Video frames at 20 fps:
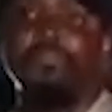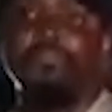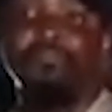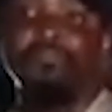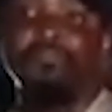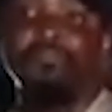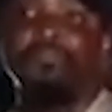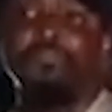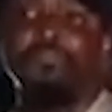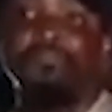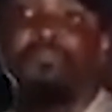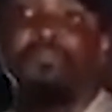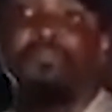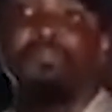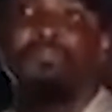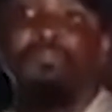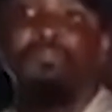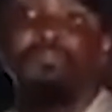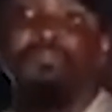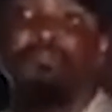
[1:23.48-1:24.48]

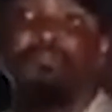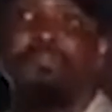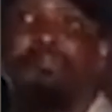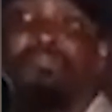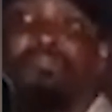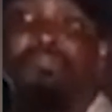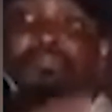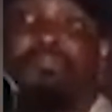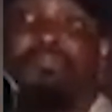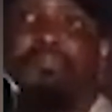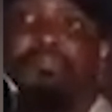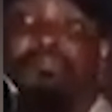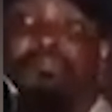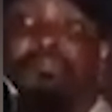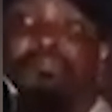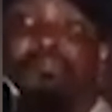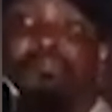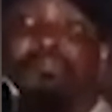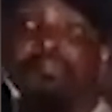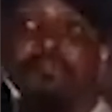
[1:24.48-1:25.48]

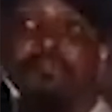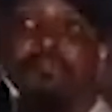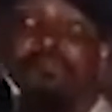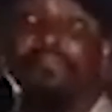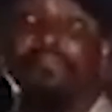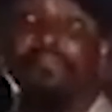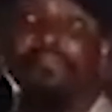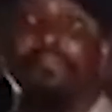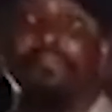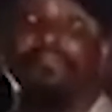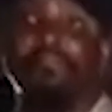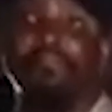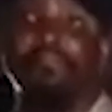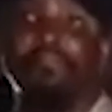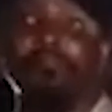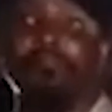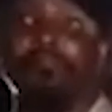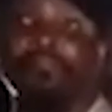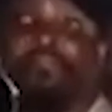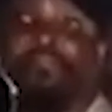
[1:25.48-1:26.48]

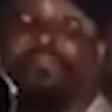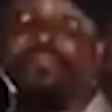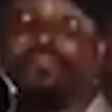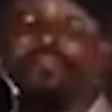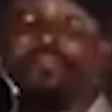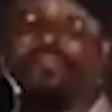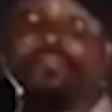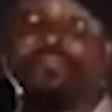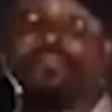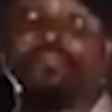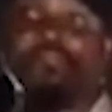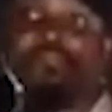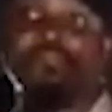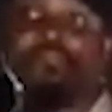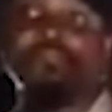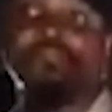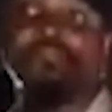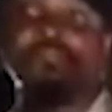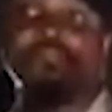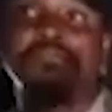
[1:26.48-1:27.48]

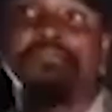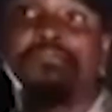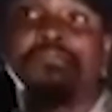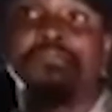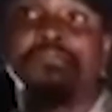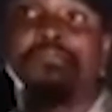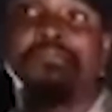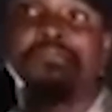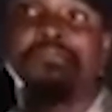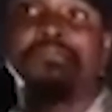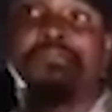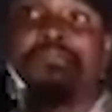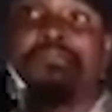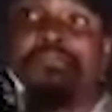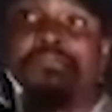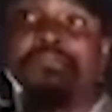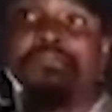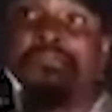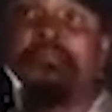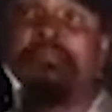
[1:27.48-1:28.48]

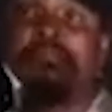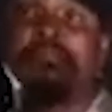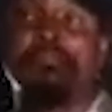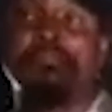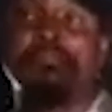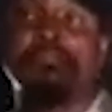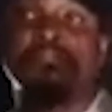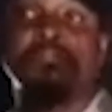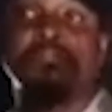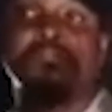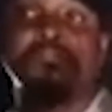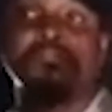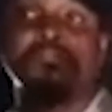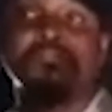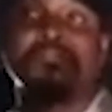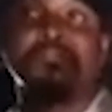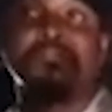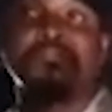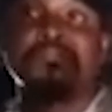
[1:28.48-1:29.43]
No words are spoken by the person on screen.